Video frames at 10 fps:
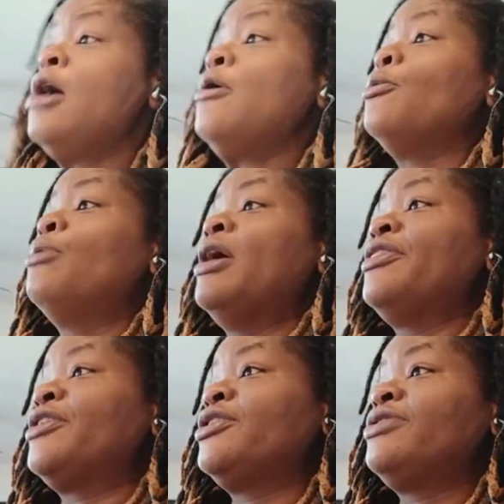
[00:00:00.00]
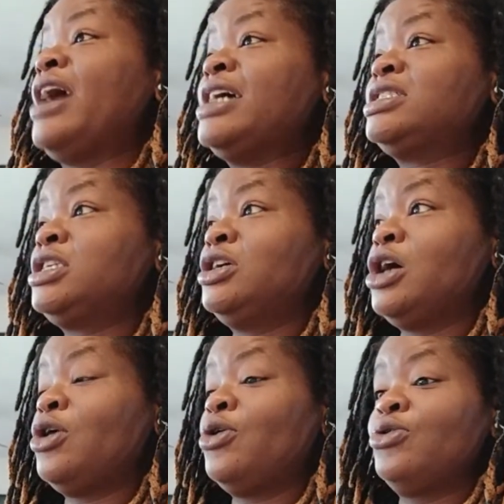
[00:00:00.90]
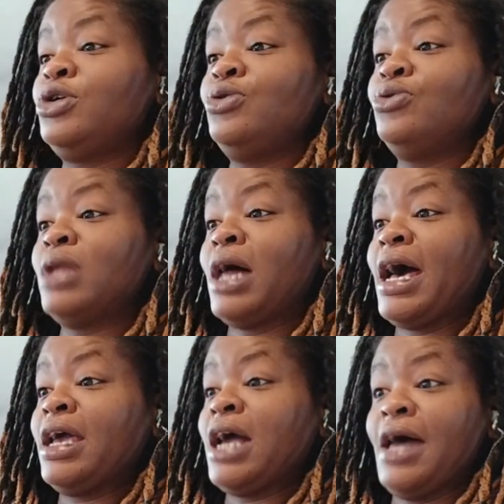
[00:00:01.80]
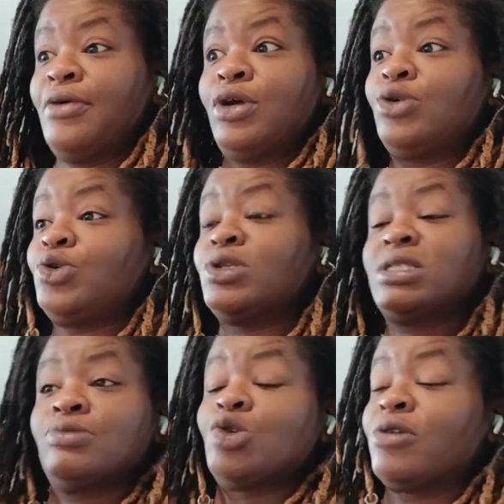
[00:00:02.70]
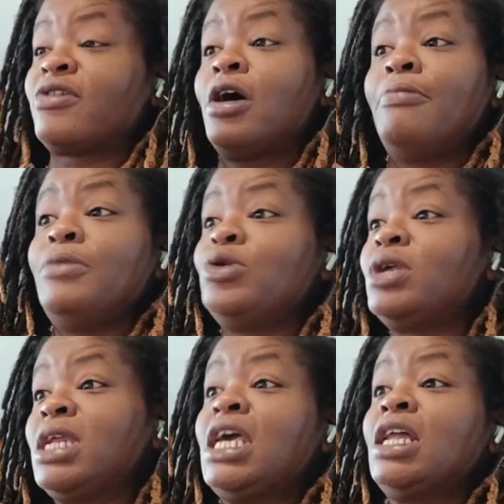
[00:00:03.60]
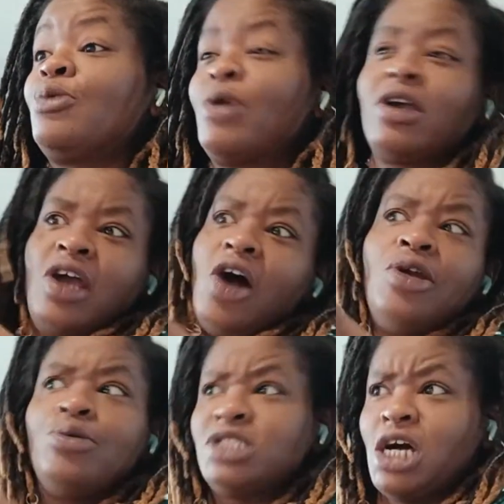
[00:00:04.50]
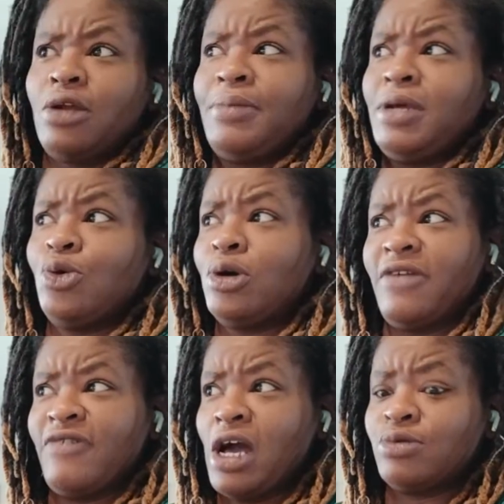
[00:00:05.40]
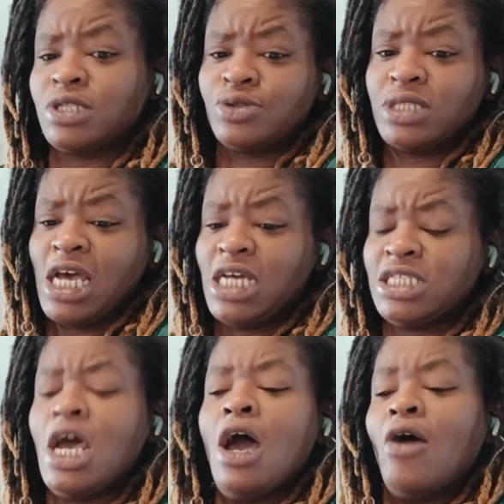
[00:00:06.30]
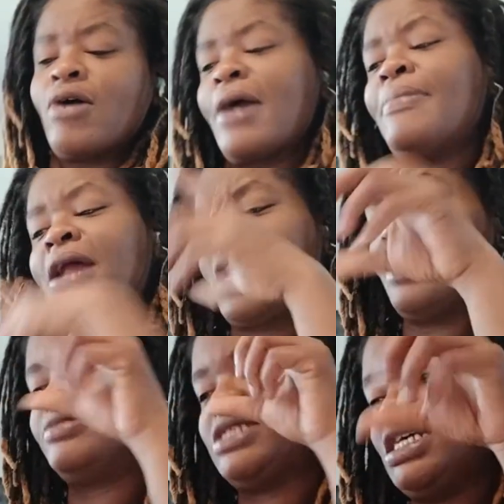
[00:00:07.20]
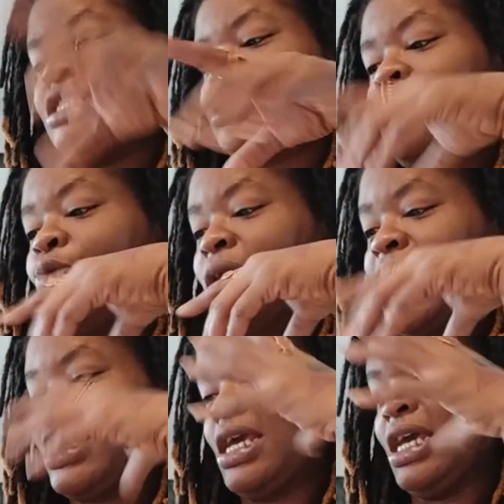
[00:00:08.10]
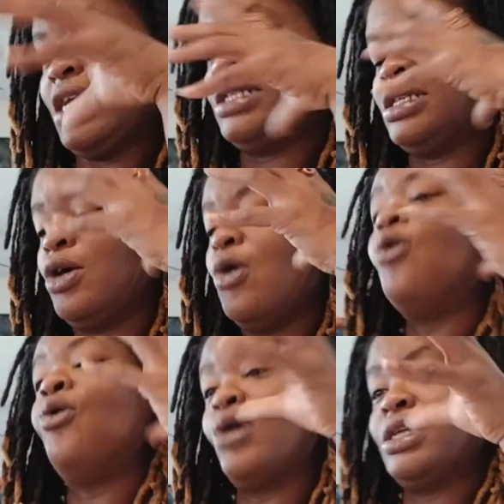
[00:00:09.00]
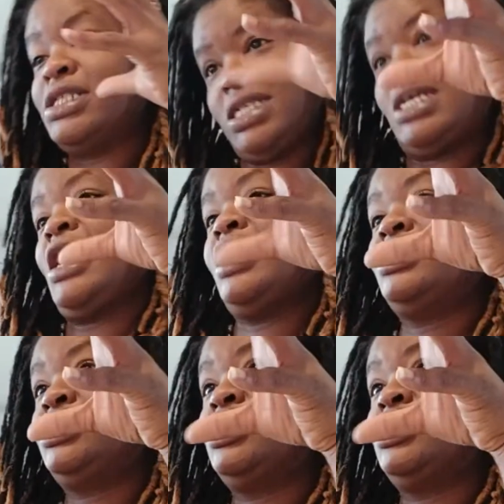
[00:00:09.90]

whether that's, you, like, I don't know, doing some sort of community healing work. Y'all know what y'all would be doing if y'all was on stage. Okay? But I am seeing someone like on stage,